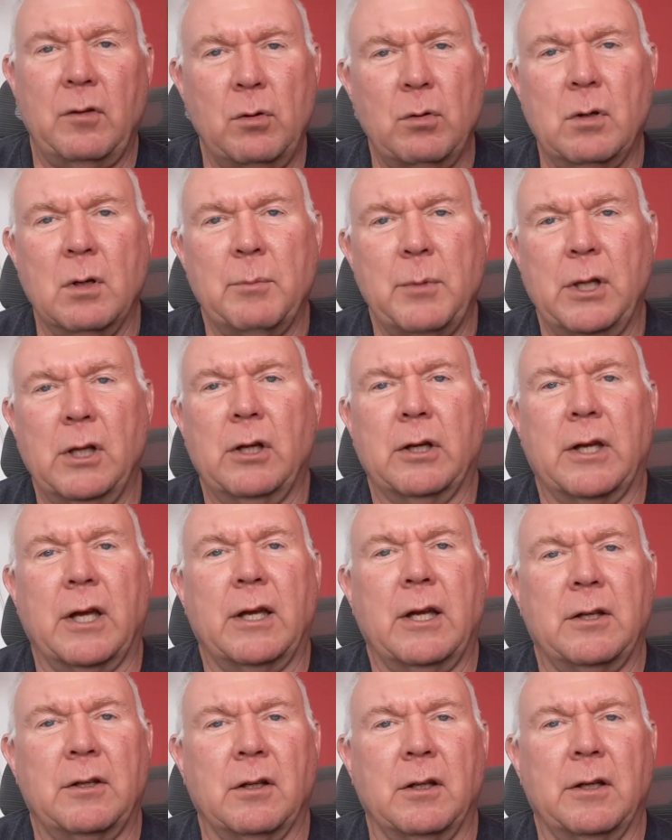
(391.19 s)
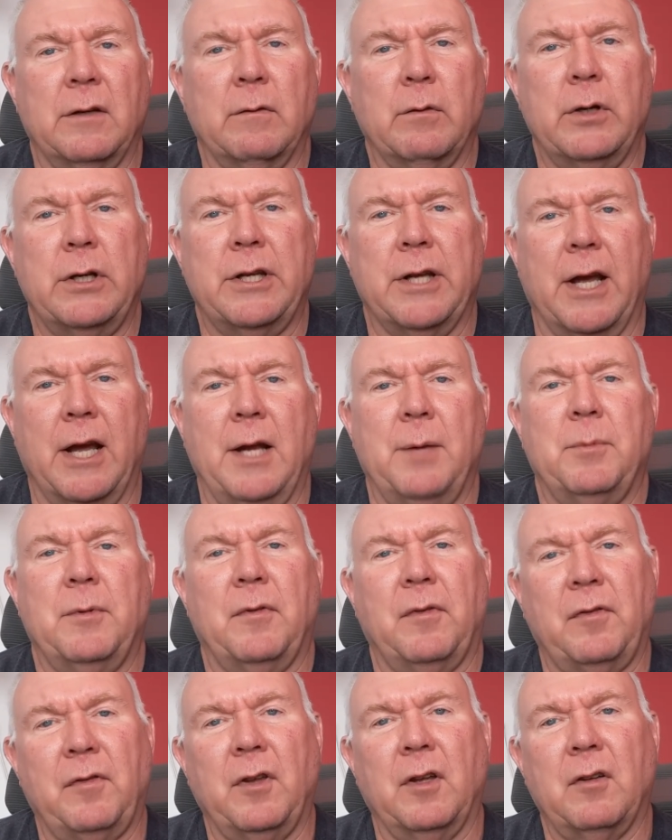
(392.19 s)
you can be looking at delivery times
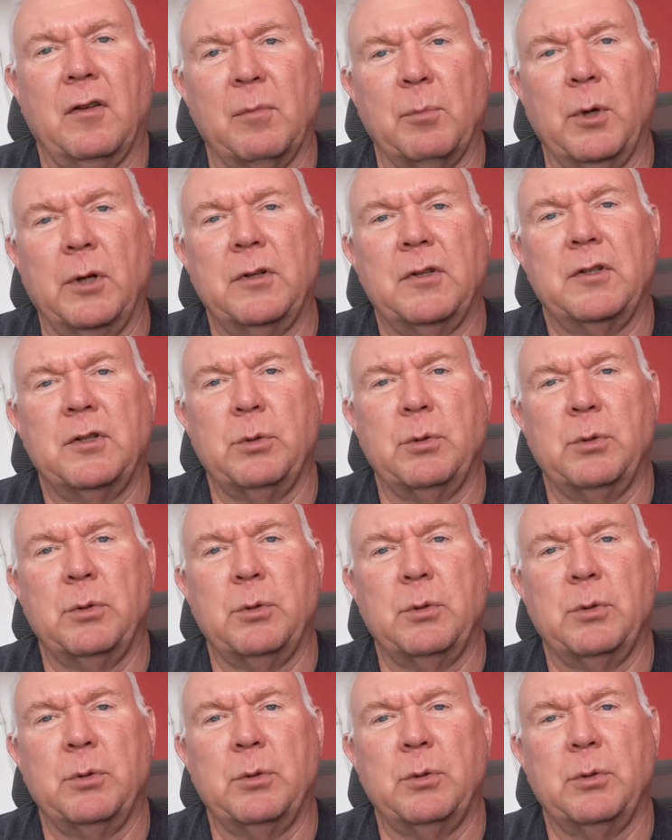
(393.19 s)
of six months